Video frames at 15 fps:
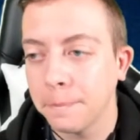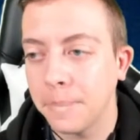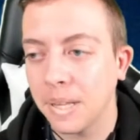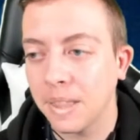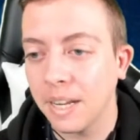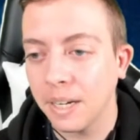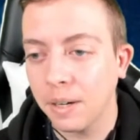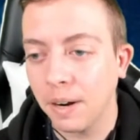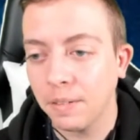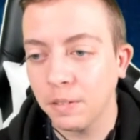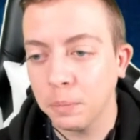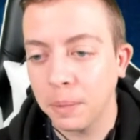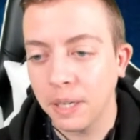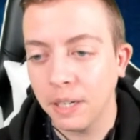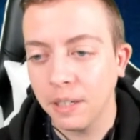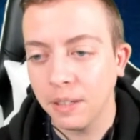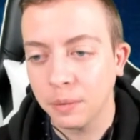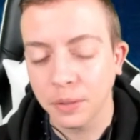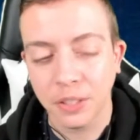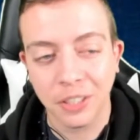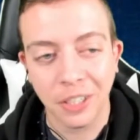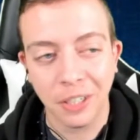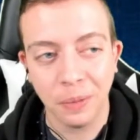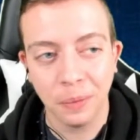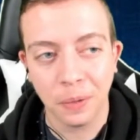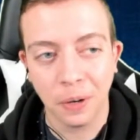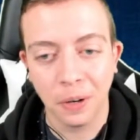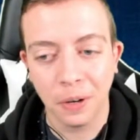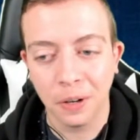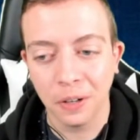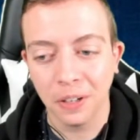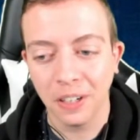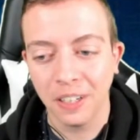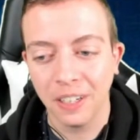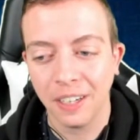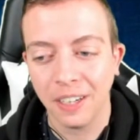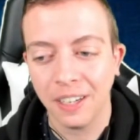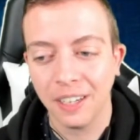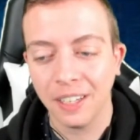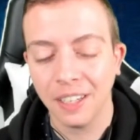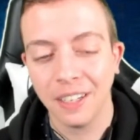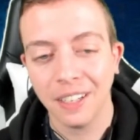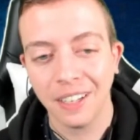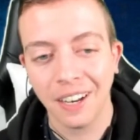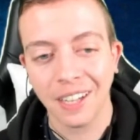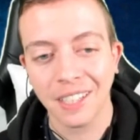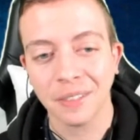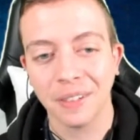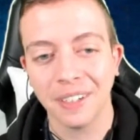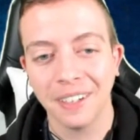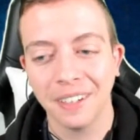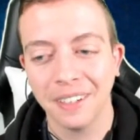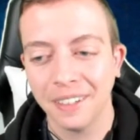But thank you, everybody. We'll see you all in the next one.